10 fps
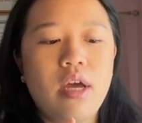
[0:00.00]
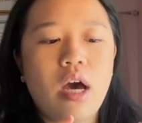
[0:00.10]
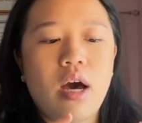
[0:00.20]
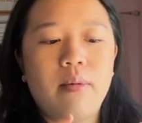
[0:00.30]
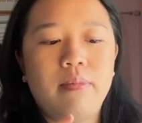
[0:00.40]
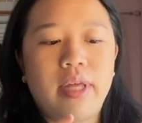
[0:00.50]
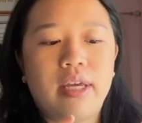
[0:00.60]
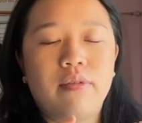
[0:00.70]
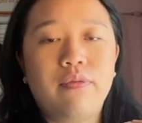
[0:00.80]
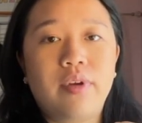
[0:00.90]

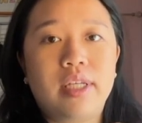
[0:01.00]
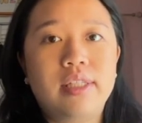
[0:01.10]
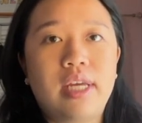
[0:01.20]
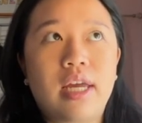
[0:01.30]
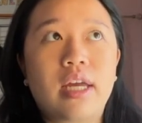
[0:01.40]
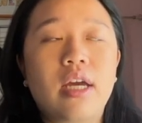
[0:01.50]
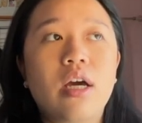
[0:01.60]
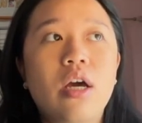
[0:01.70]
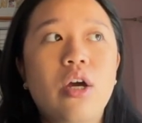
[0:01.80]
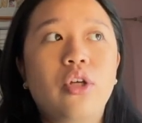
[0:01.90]
like fixing
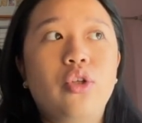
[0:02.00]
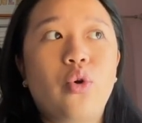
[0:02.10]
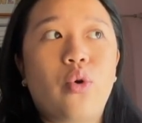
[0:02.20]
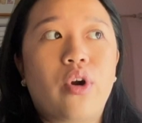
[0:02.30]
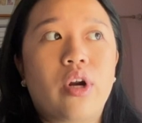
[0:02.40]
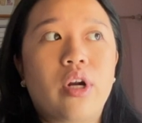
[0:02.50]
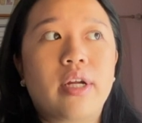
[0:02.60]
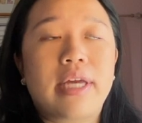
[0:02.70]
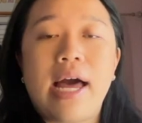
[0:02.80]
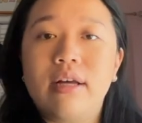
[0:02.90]
your
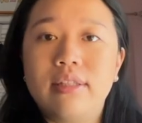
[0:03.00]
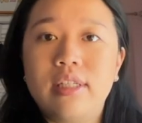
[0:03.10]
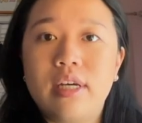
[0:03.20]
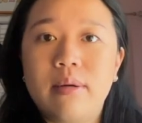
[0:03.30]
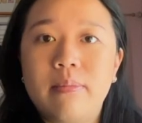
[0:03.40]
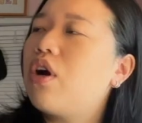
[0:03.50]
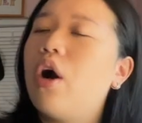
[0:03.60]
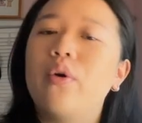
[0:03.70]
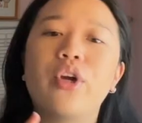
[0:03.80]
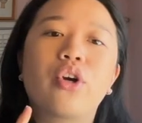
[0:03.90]

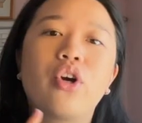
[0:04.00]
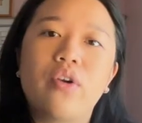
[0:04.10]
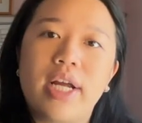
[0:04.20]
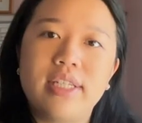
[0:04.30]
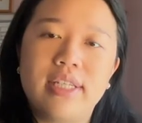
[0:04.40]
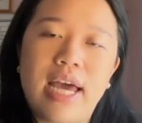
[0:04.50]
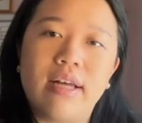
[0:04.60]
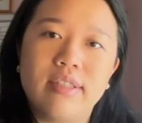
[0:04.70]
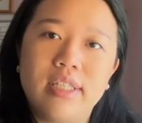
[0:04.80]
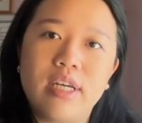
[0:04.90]
corrected
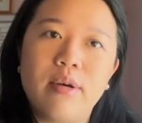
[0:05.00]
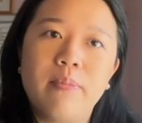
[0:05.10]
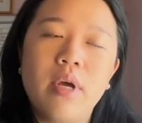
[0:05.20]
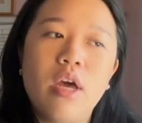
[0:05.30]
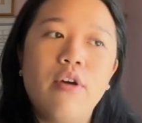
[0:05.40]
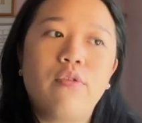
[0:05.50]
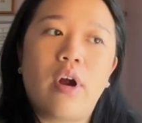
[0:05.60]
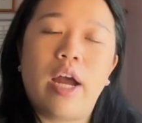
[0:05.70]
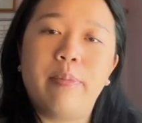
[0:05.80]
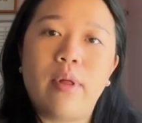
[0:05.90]
calcium for
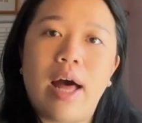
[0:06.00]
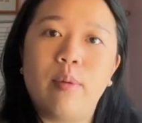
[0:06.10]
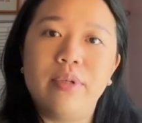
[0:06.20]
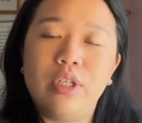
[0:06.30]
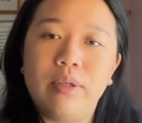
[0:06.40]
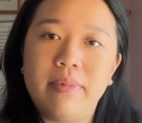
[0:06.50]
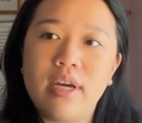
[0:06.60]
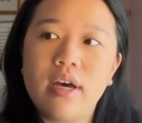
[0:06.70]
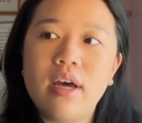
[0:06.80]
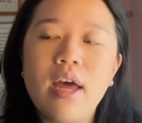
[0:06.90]

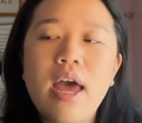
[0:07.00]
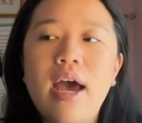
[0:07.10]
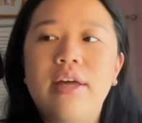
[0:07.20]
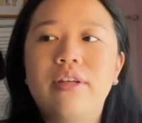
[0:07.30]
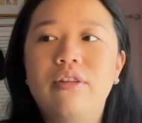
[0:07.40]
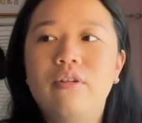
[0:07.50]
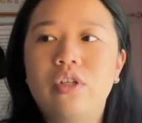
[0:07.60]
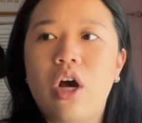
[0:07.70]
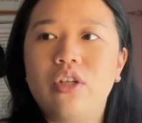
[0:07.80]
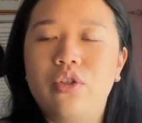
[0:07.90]
hypoalbuminemia, and then there's
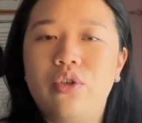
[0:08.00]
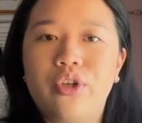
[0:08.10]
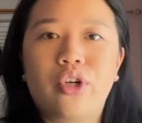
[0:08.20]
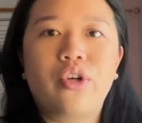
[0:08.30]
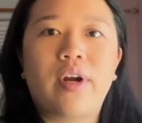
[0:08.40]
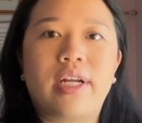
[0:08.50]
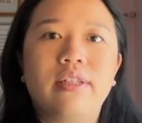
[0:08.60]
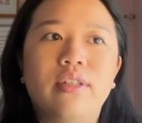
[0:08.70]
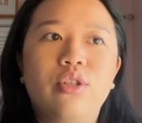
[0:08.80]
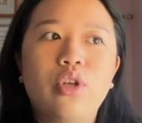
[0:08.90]
also your
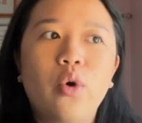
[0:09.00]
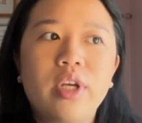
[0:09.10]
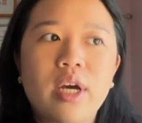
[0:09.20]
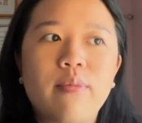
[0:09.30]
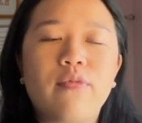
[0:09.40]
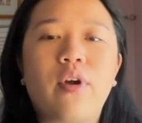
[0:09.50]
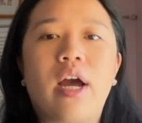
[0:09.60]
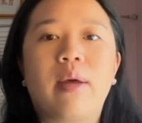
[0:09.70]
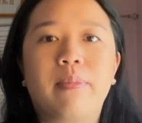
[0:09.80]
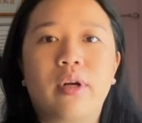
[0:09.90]
corrected sodium for
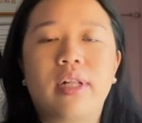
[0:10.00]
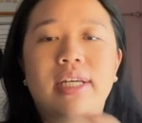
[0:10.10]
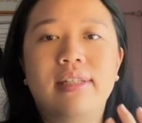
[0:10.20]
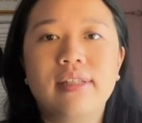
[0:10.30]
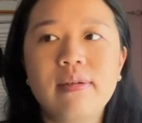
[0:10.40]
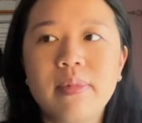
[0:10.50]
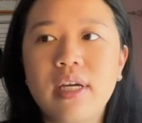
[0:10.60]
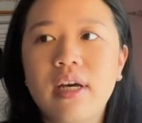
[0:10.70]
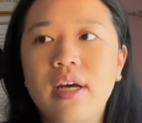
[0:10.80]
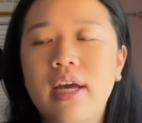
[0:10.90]

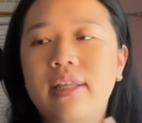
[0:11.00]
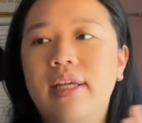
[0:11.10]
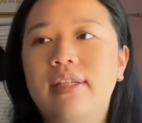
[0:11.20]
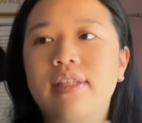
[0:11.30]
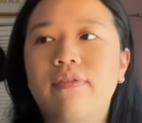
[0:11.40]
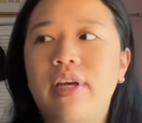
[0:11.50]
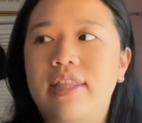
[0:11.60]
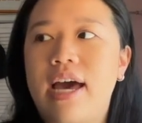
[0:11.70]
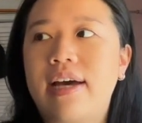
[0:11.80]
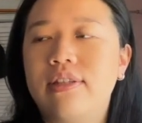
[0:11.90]
hyperglycemia and like stuff like
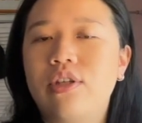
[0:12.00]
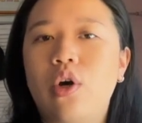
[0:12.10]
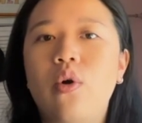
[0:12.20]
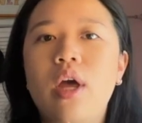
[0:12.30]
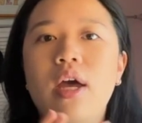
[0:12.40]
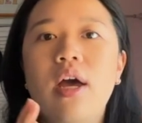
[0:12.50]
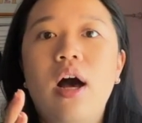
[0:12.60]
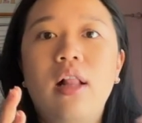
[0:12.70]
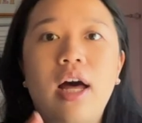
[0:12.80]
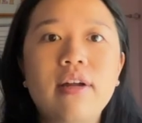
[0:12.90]
that. So
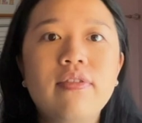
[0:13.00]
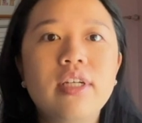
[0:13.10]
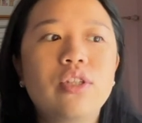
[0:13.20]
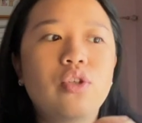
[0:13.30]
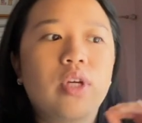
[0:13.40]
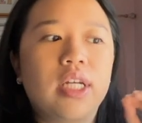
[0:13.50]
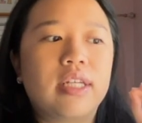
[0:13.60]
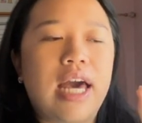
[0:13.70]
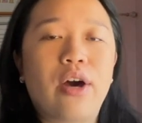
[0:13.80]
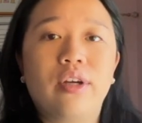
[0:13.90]
a lot of this you can
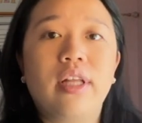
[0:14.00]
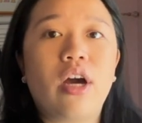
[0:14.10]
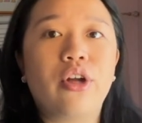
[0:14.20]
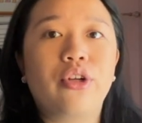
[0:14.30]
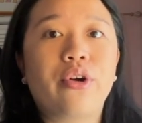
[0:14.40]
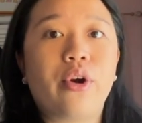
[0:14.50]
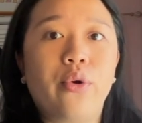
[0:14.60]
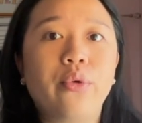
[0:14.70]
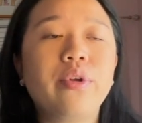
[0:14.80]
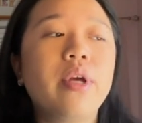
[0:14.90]
calculate on your
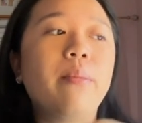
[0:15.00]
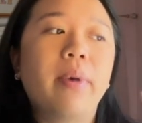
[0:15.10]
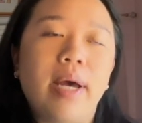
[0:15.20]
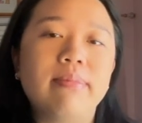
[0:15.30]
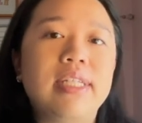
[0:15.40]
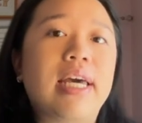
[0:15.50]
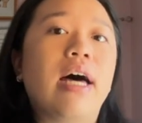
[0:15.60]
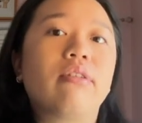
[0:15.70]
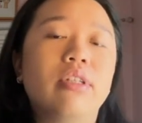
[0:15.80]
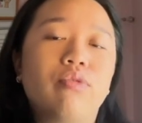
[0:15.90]
own, but MD
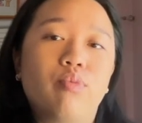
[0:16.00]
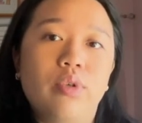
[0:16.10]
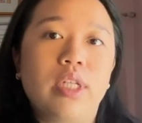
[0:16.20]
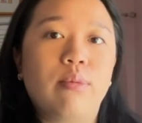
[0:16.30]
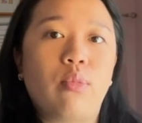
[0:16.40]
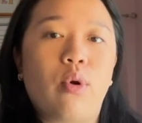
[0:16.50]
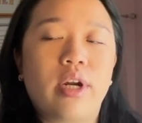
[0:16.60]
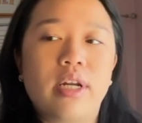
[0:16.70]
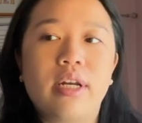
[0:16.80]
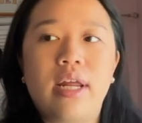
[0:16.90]
Calc is really
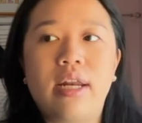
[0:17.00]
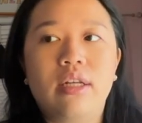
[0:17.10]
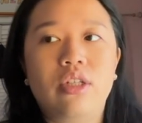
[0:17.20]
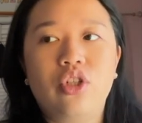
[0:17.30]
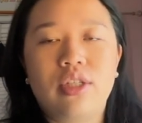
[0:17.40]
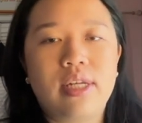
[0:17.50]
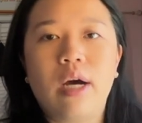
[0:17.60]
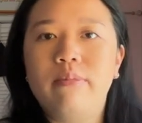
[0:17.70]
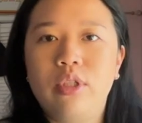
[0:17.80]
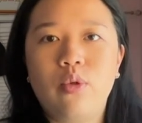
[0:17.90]
important and it just
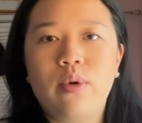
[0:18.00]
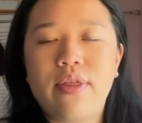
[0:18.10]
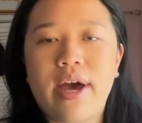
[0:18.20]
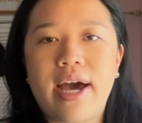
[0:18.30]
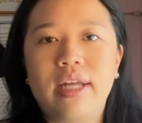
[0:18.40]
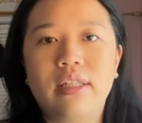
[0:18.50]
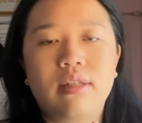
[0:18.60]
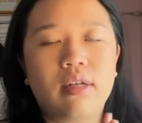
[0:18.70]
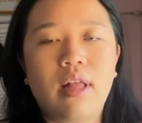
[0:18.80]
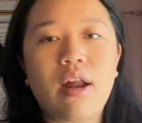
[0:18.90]
helps you with that.
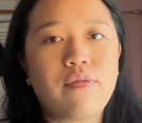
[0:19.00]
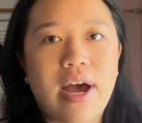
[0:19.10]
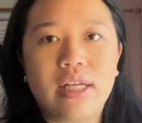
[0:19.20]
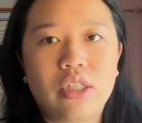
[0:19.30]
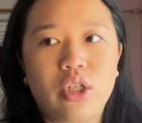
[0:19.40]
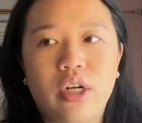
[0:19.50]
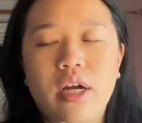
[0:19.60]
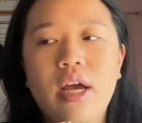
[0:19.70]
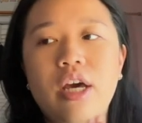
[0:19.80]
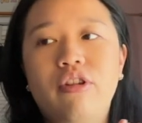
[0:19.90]
It's a lot faster.
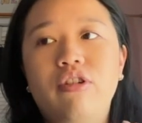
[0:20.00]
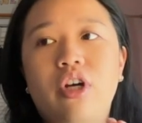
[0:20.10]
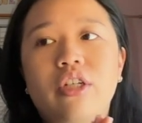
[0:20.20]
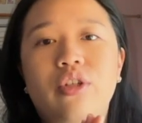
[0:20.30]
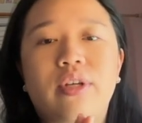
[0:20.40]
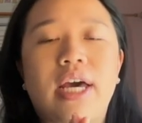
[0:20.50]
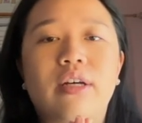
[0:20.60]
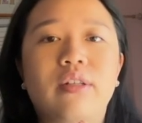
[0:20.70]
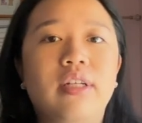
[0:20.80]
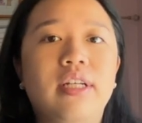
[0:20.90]
There's also
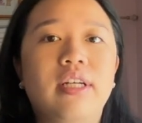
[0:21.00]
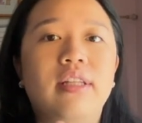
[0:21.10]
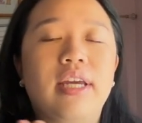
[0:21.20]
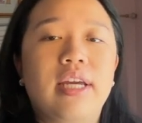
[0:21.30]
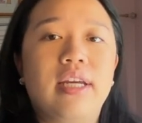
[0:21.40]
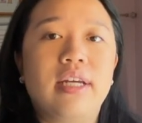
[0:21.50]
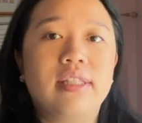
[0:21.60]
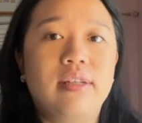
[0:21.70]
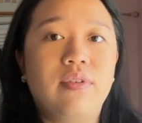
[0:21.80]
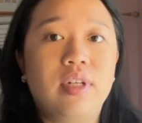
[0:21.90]
calculating the
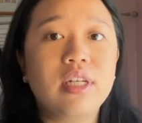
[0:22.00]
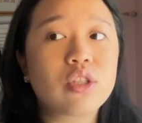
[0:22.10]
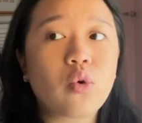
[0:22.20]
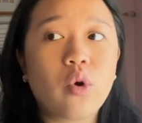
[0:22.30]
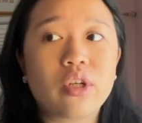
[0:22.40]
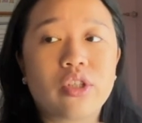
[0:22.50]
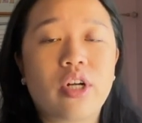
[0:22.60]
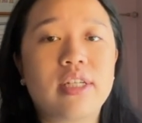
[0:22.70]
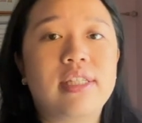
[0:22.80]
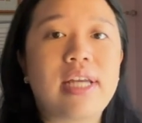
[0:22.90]
ASCVD score to
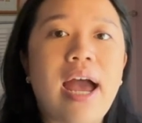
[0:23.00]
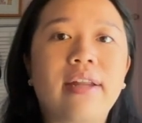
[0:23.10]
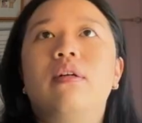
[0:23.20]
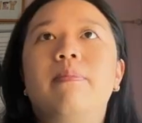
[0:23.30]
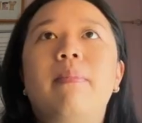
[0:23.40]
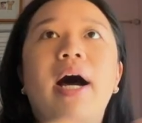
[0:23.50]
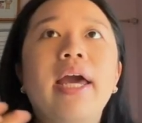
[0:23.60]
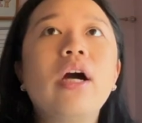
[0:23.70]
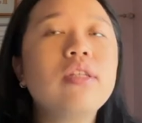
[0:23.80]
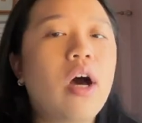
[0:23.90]
start a statin.
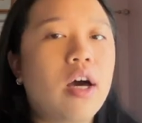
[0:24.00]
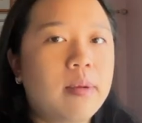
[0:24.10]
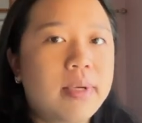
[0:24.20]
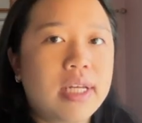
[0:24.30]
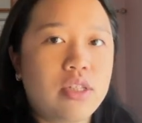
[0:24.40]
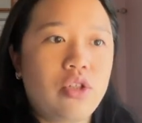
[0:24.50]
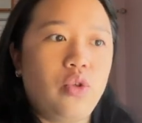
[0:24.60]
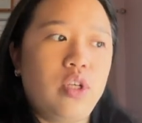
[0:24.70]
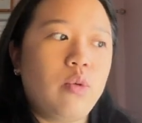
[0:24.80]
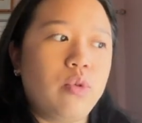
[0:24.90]
My autonomy as a
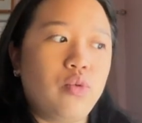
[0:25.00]
student was